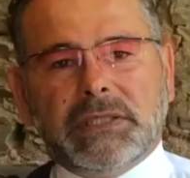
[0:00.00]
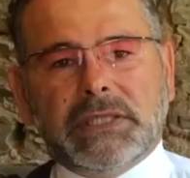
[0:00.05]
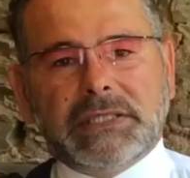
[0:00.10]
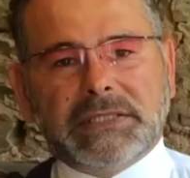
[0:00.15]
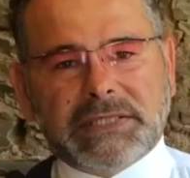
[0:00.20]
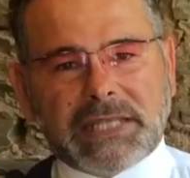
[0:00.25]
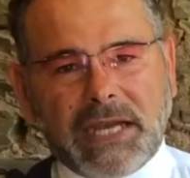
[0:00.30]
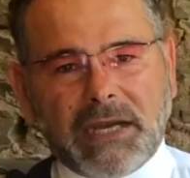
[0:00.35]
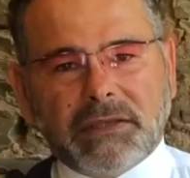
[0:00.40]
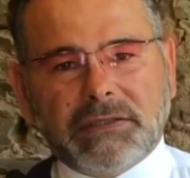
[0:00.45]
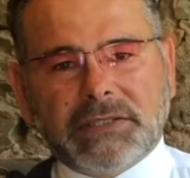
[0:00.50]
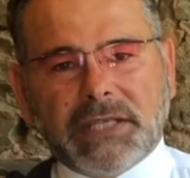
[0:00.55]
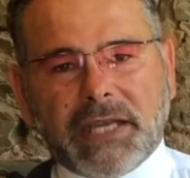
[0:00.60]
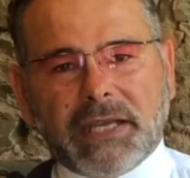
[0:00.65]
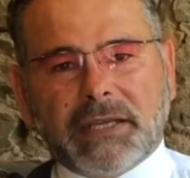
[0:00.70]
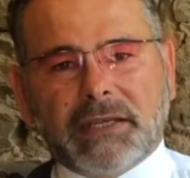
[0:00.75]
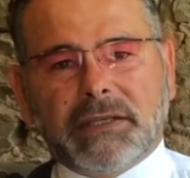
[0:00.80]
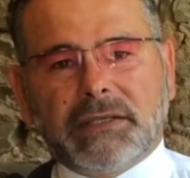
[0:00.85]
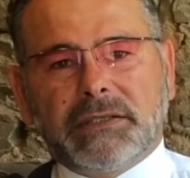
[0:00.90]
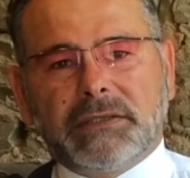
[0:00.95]
It's our
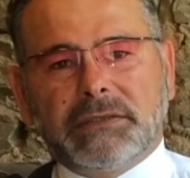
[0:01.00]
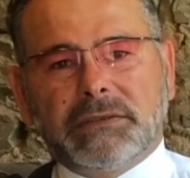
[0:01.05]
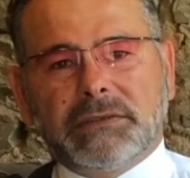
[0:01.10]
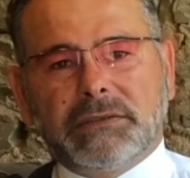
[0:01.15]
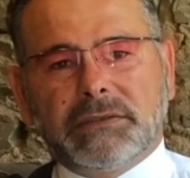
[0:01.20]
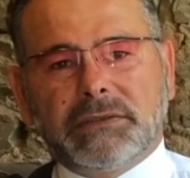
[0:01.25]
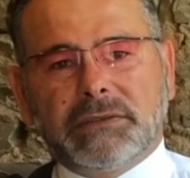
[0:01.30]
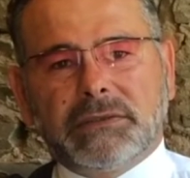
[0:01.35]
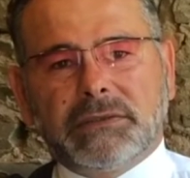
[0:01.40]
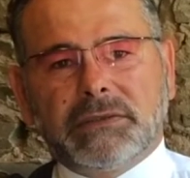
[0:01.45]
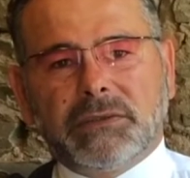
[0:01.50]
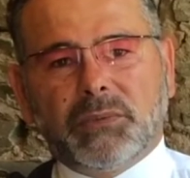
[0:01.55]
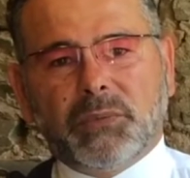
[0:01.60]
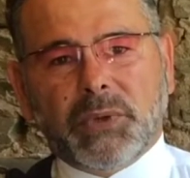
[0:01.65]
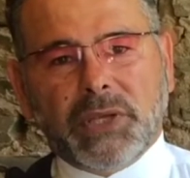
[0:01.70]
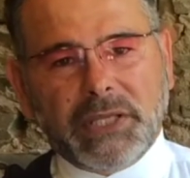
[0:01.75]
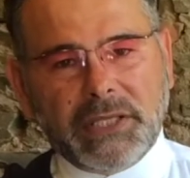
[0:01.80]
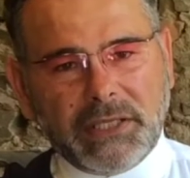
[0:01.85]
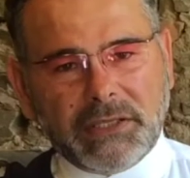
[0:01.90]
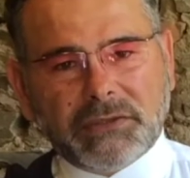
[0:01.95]
tanker.
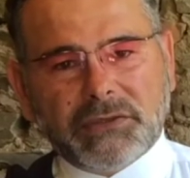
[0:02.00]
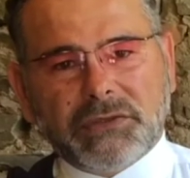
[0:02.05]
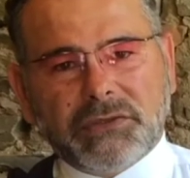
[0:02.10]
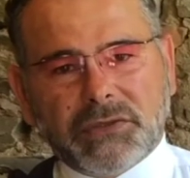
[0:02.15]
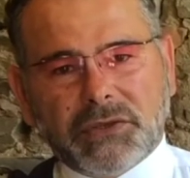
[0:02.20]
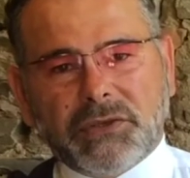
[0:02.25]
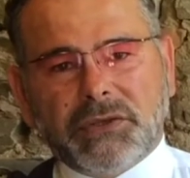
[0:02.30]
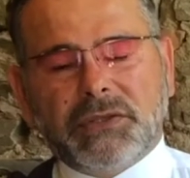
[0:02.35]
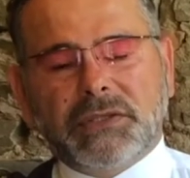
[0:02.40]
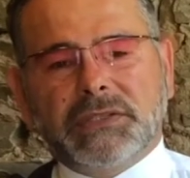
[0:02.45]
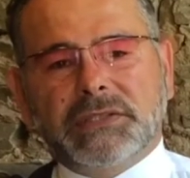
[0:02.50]
We need to turn